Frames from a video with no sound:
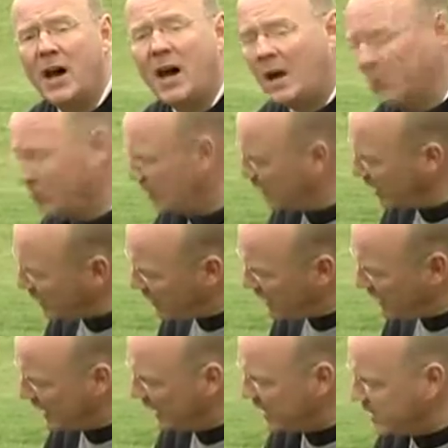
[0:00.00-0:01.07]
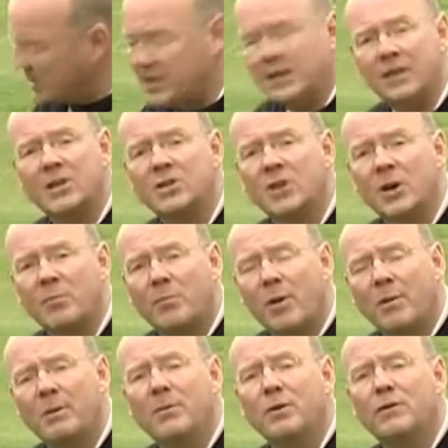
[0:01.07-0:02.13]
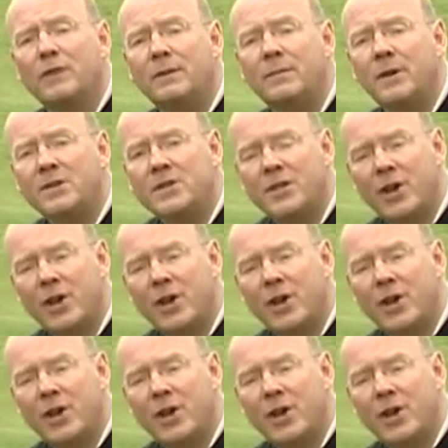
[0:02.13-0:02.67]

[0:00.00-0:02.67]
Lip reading: I would then in later years probably move him to the